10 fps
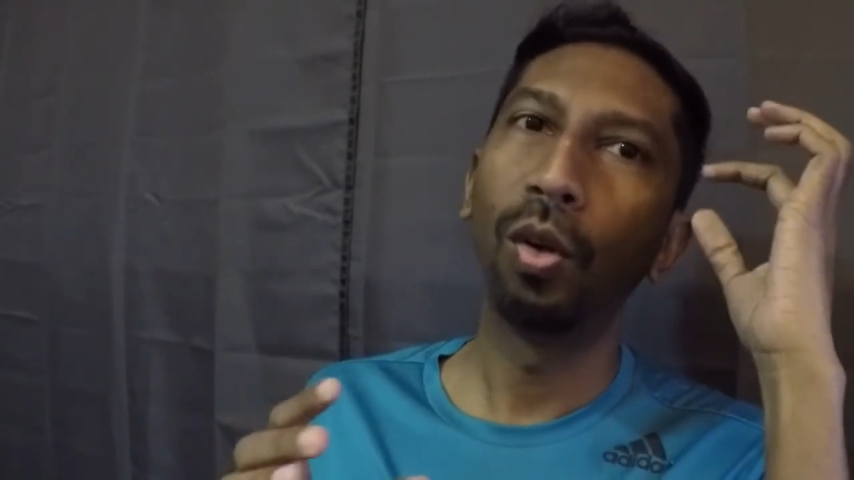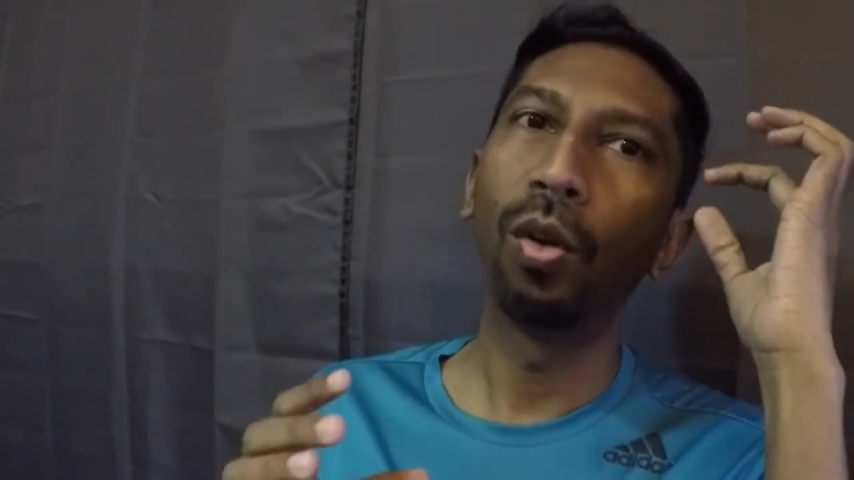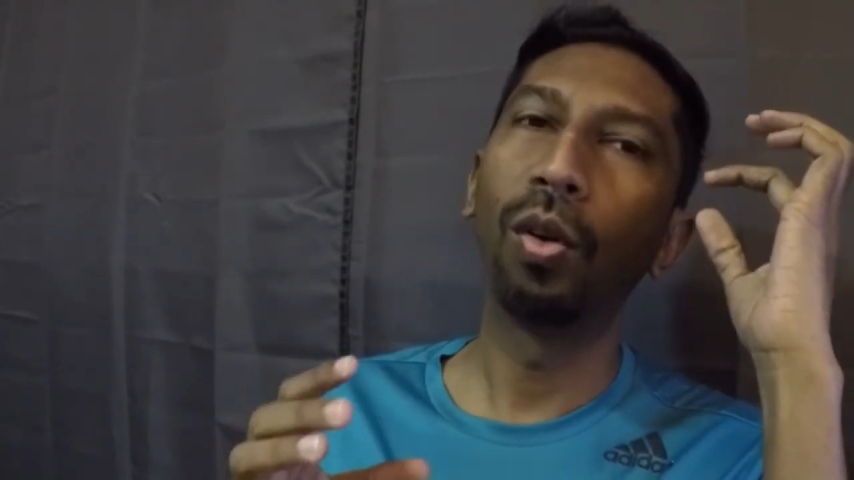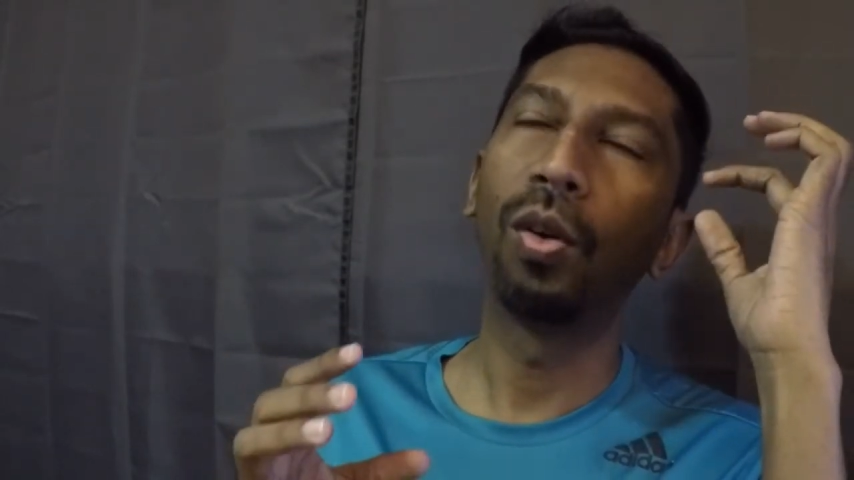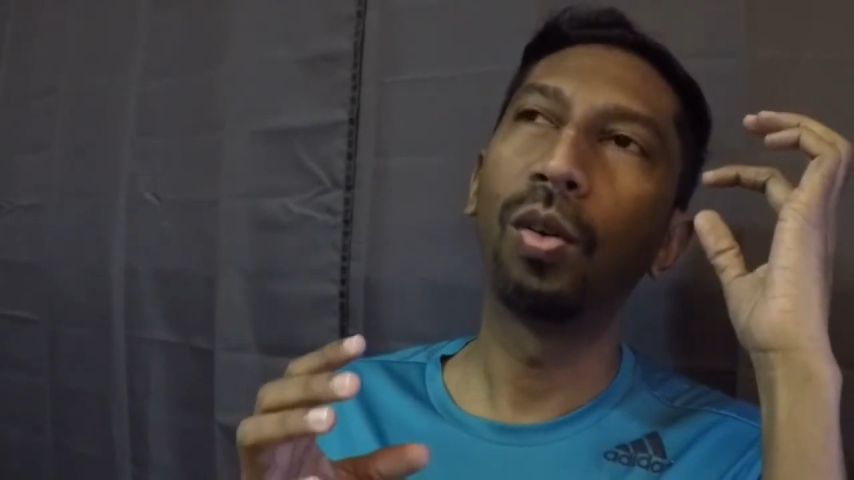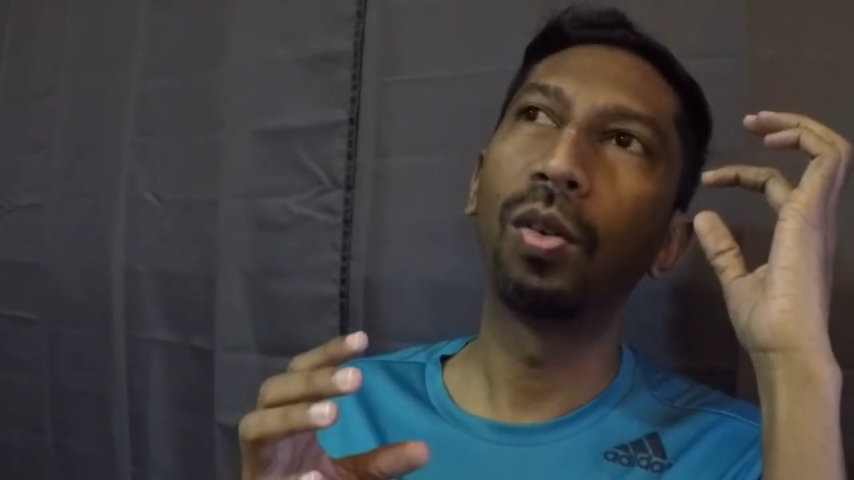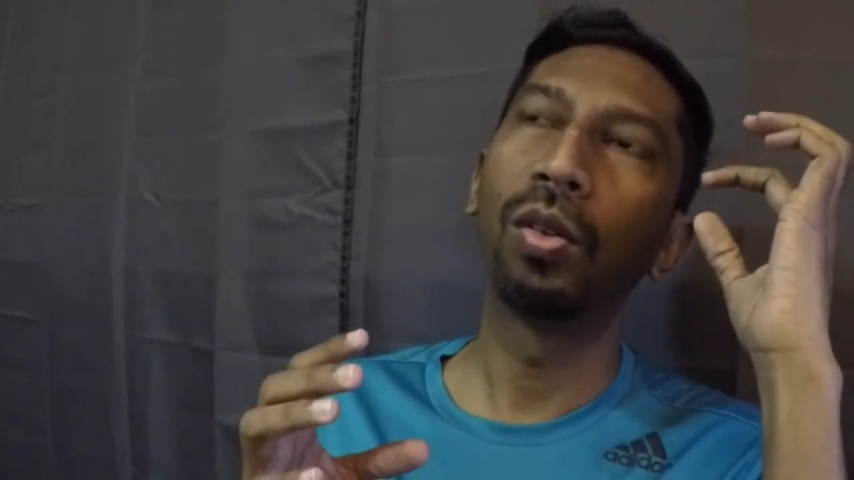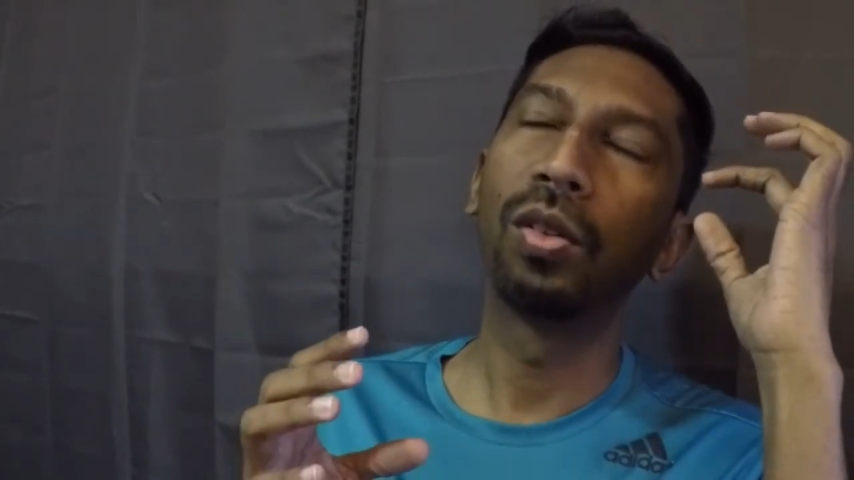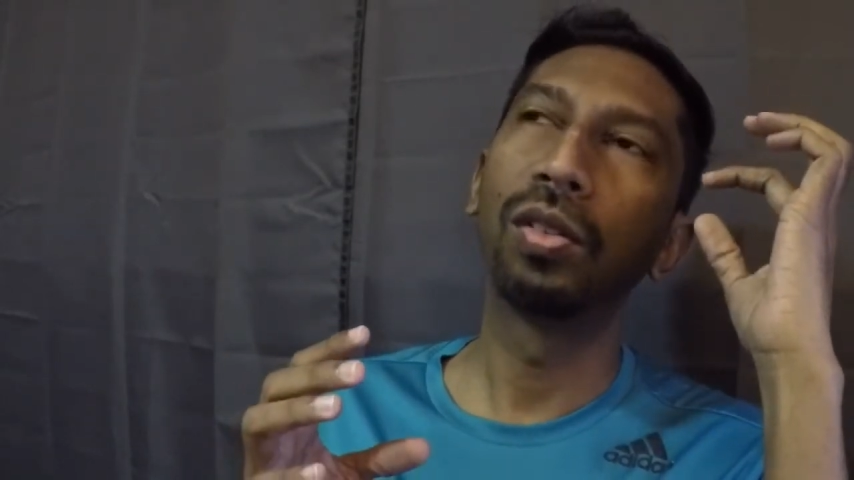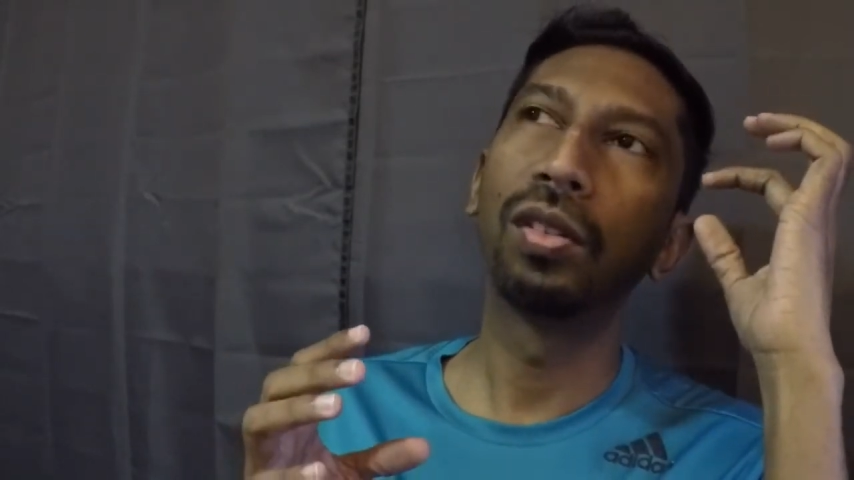
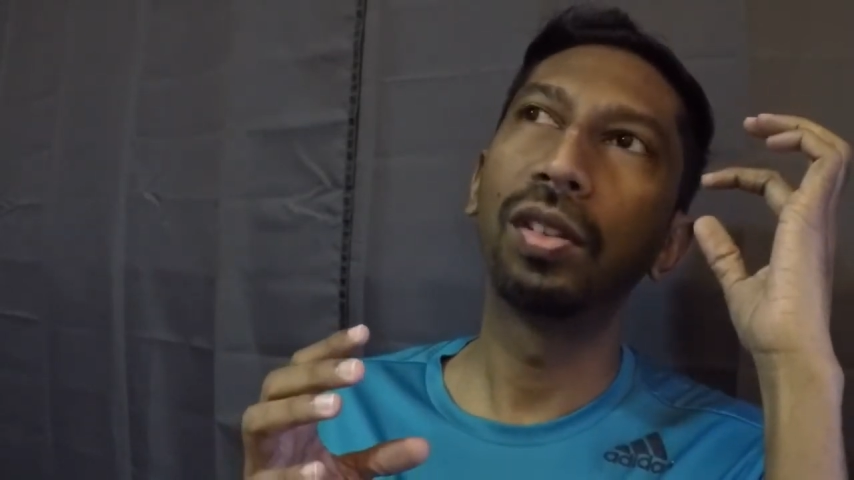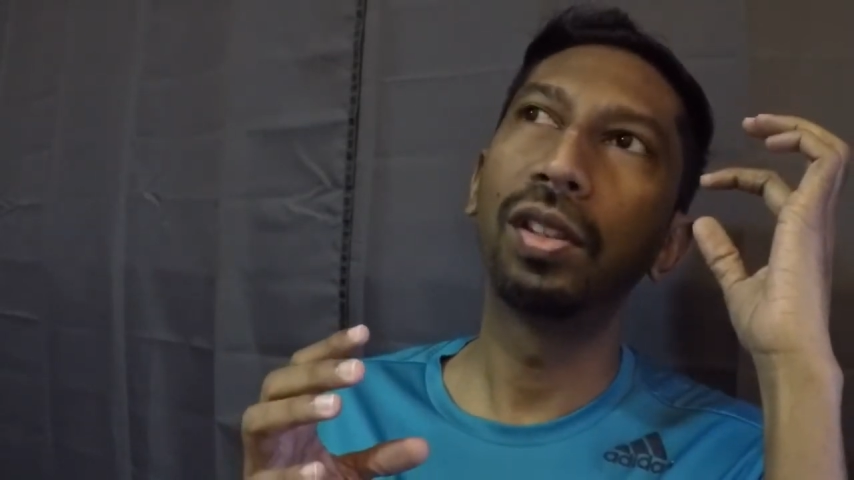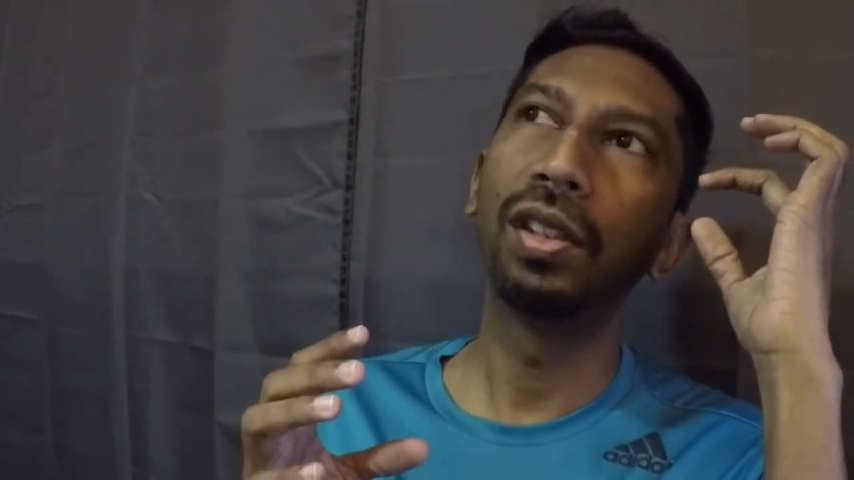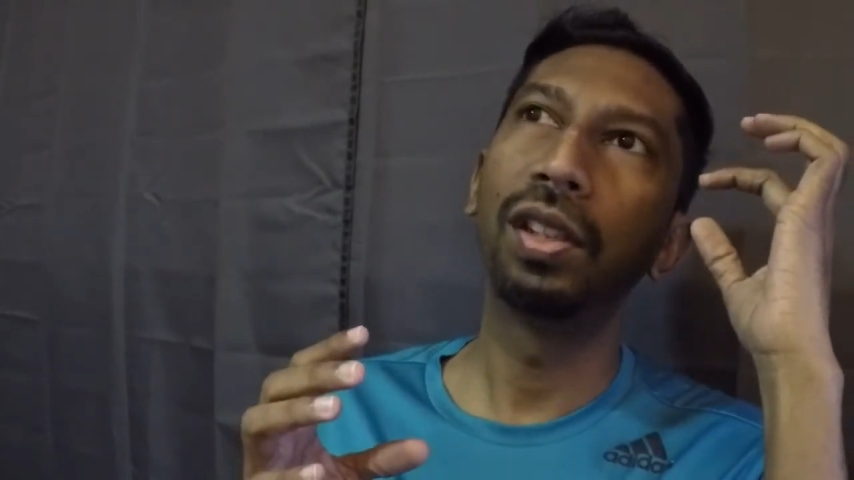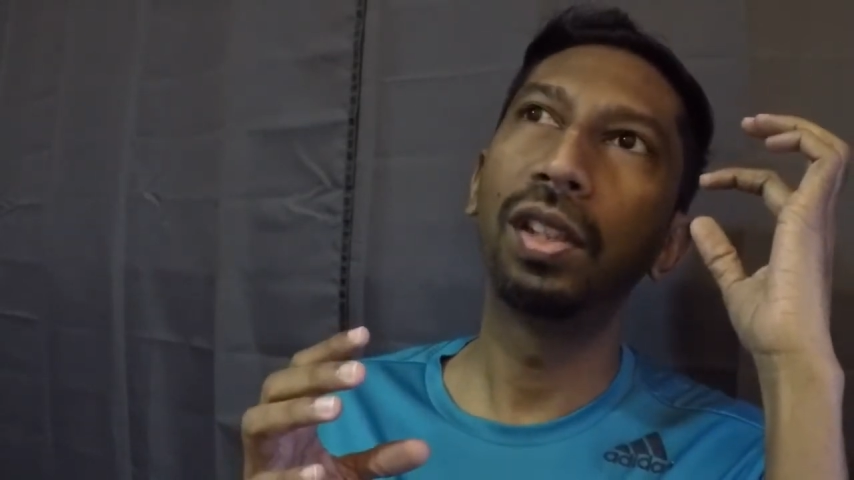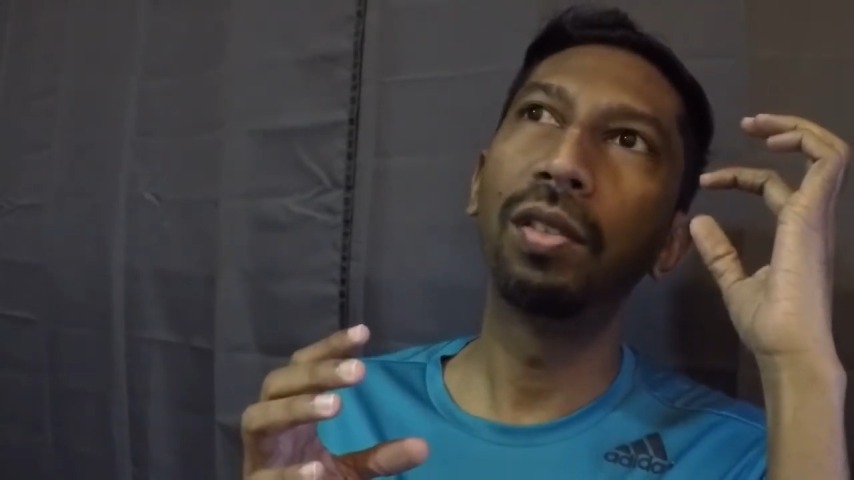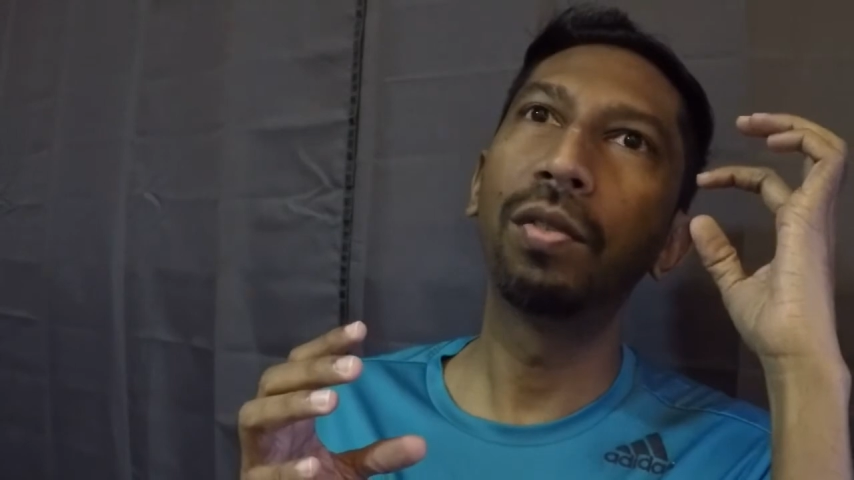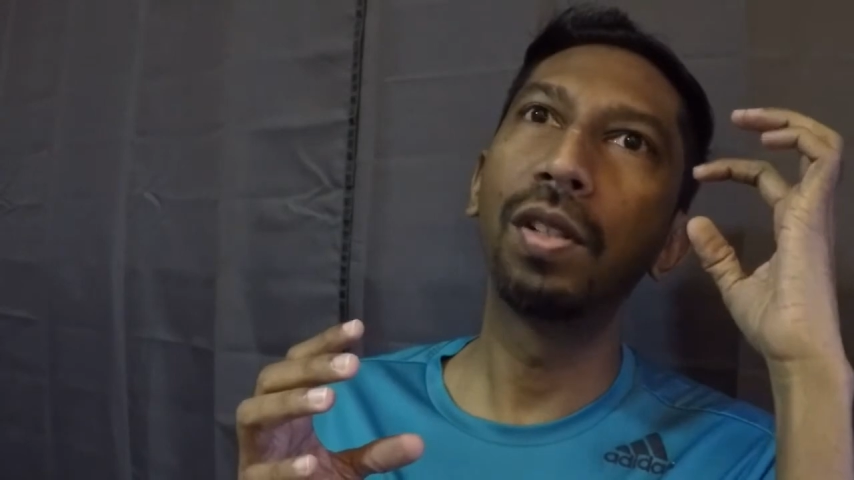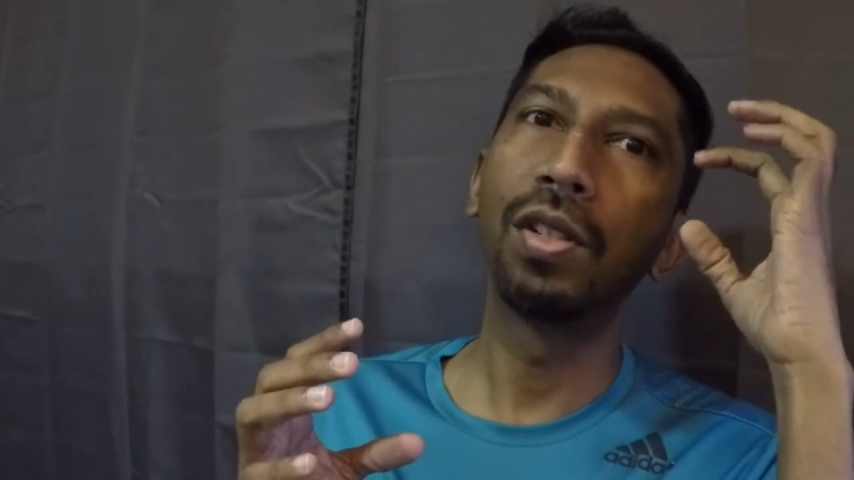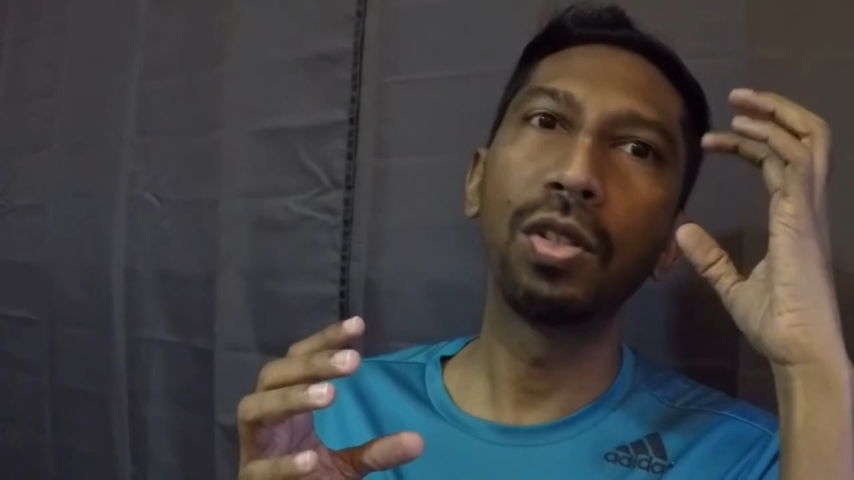or even